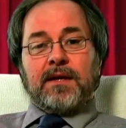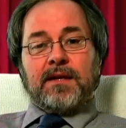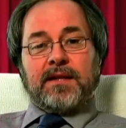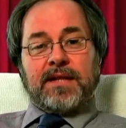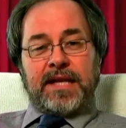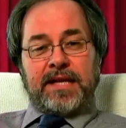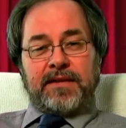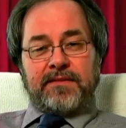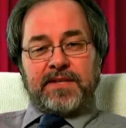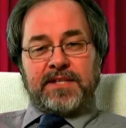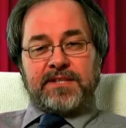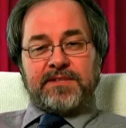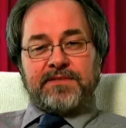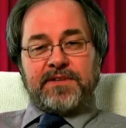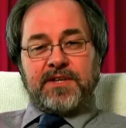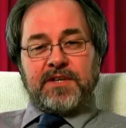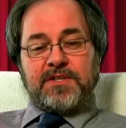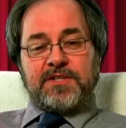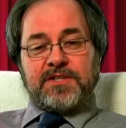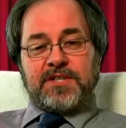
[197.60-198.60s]
At the end of this
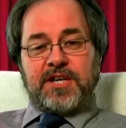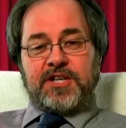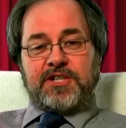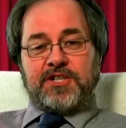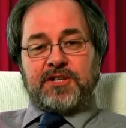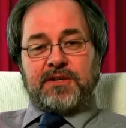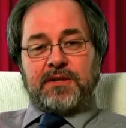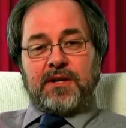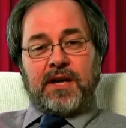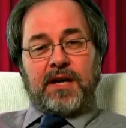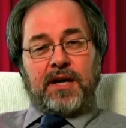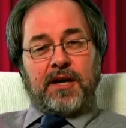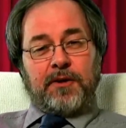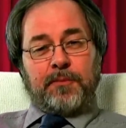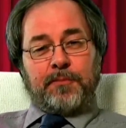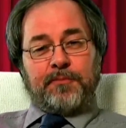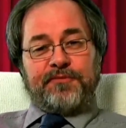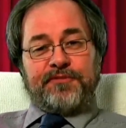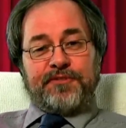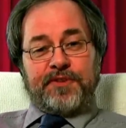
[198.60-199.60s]
first session, I
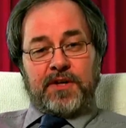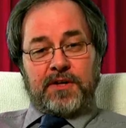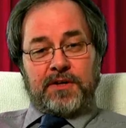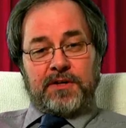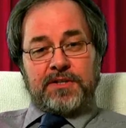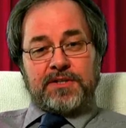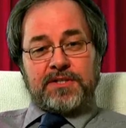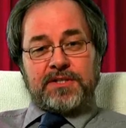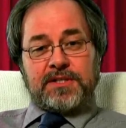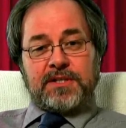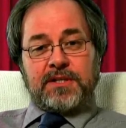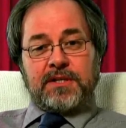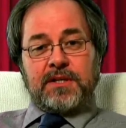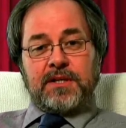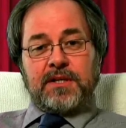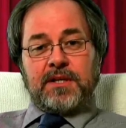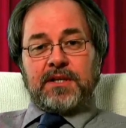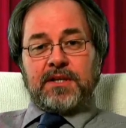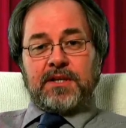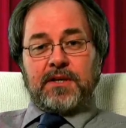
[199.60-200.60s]
hope first
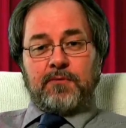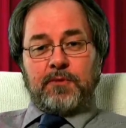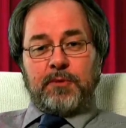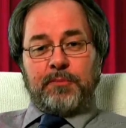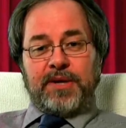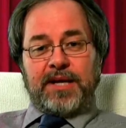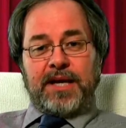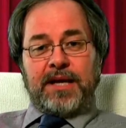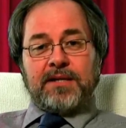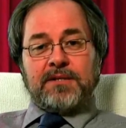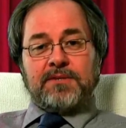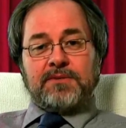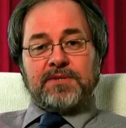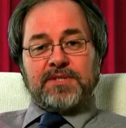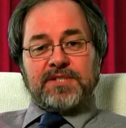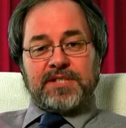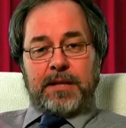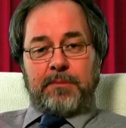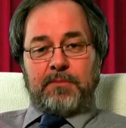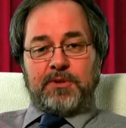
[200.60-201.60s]
that we began to
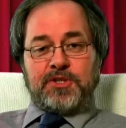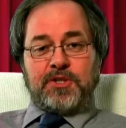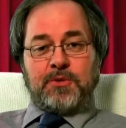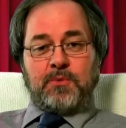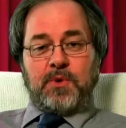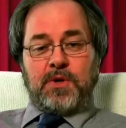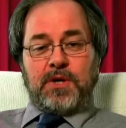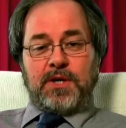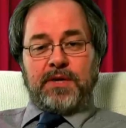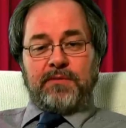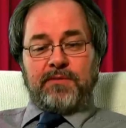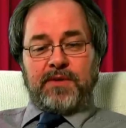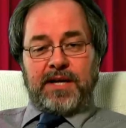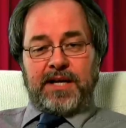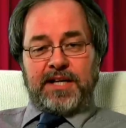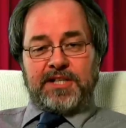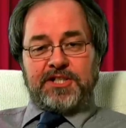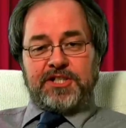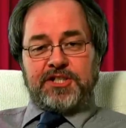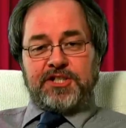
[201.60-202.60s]
establish a working
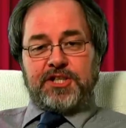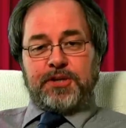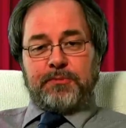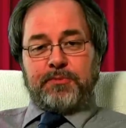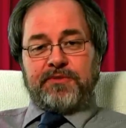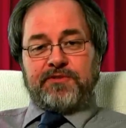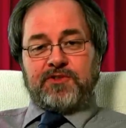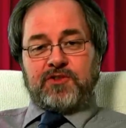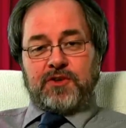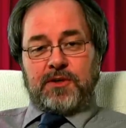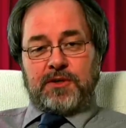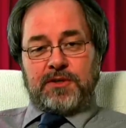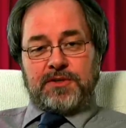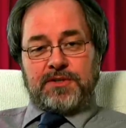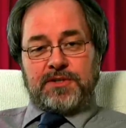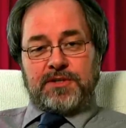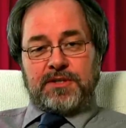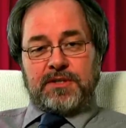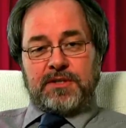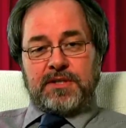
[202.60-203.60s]
relationship of
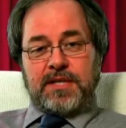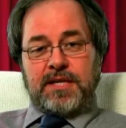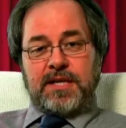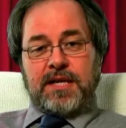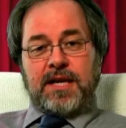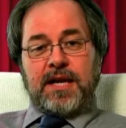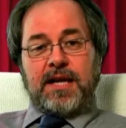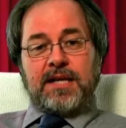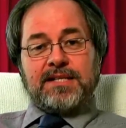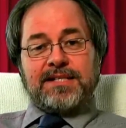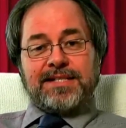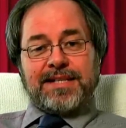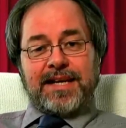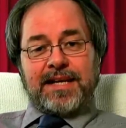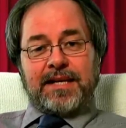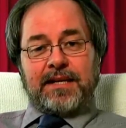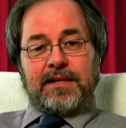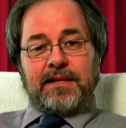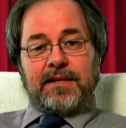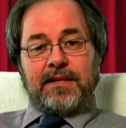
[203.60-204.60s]
trust, and
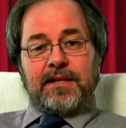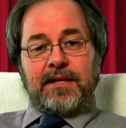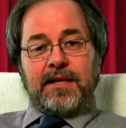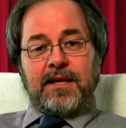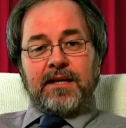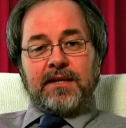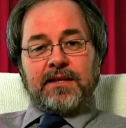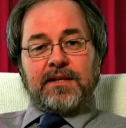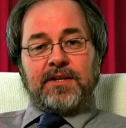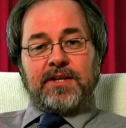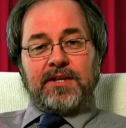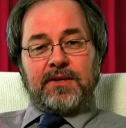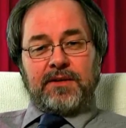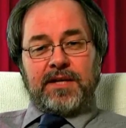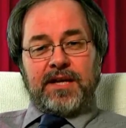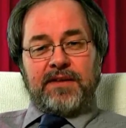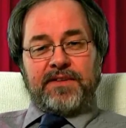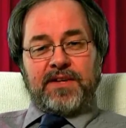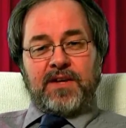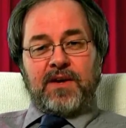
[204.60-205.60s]
second, that
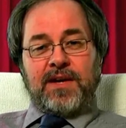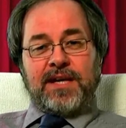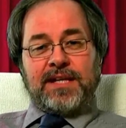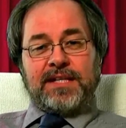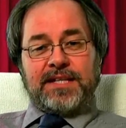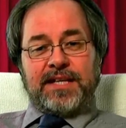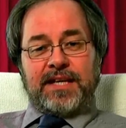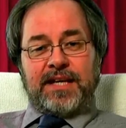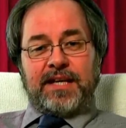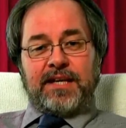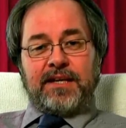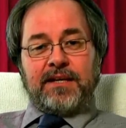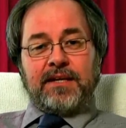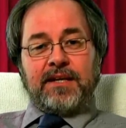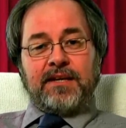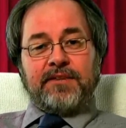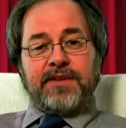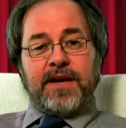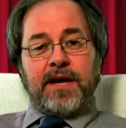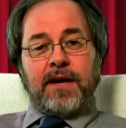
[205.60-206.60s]
you'll have an idea
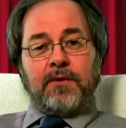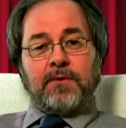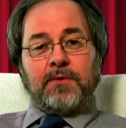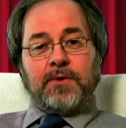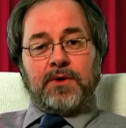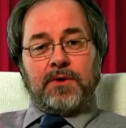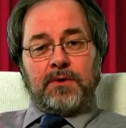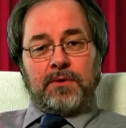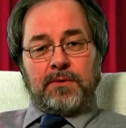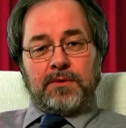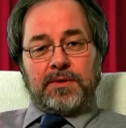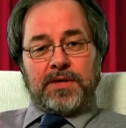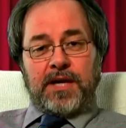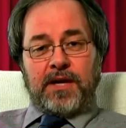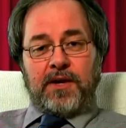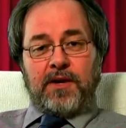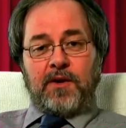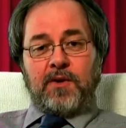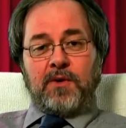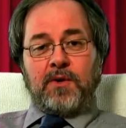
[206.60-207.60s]
of how you'll
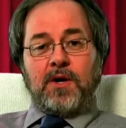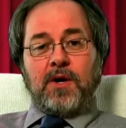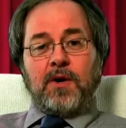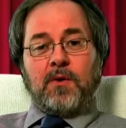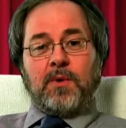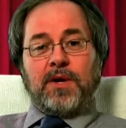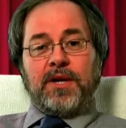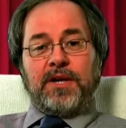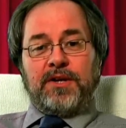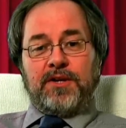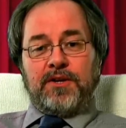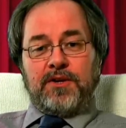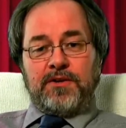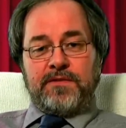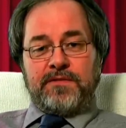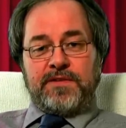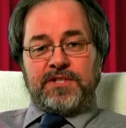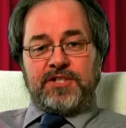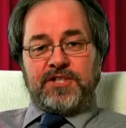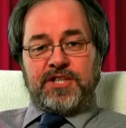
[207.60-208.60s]
know when
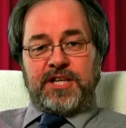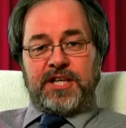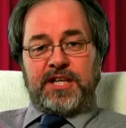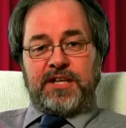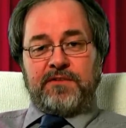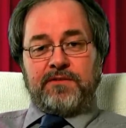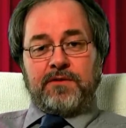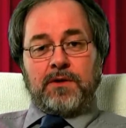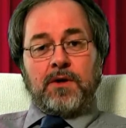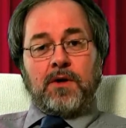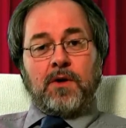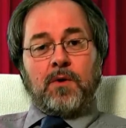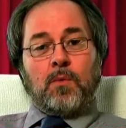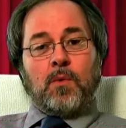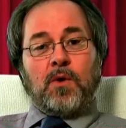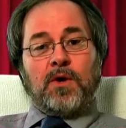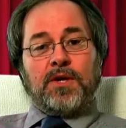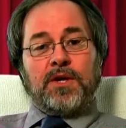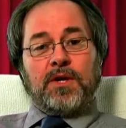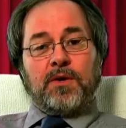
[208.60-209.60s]
you've achieved
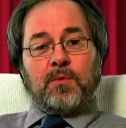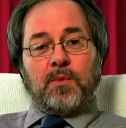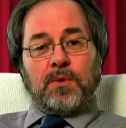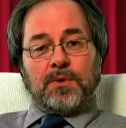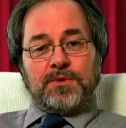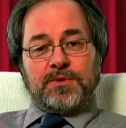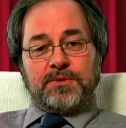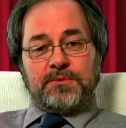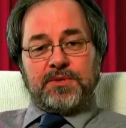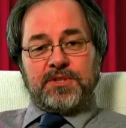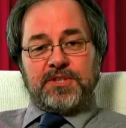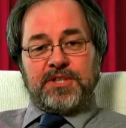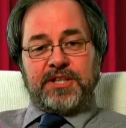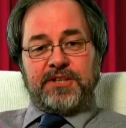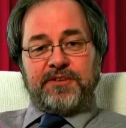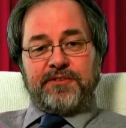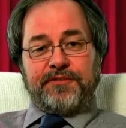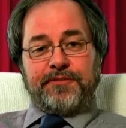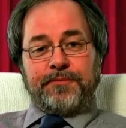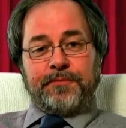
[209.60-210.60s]
what you want to
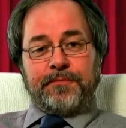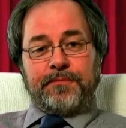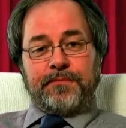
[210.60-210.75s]
achieve.